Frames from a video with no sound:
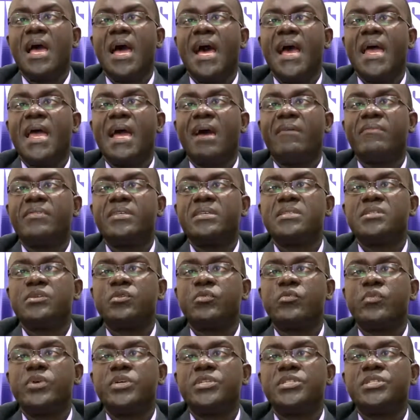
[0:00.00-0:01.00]
I have this
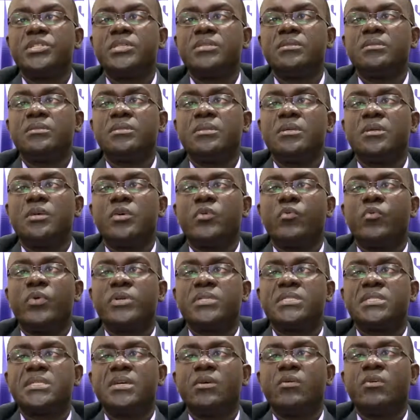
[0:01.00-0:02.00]
equation,
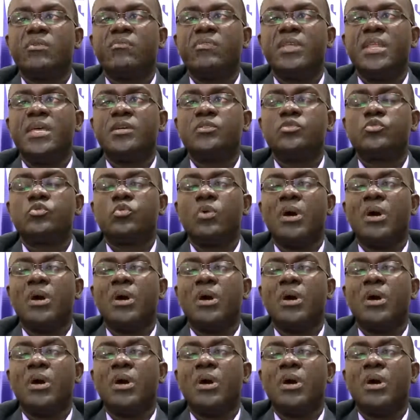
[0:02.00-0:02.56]
which is equivalent